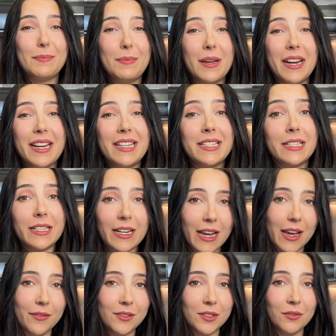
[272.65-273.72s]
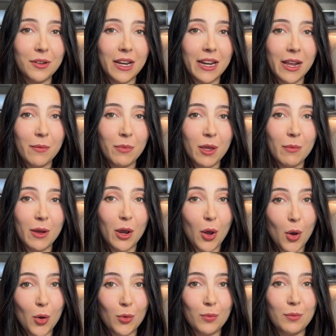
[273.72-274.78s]
but I did have to rename them at
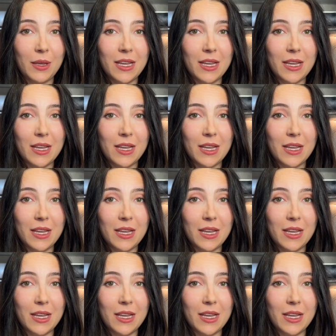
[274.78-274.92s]
home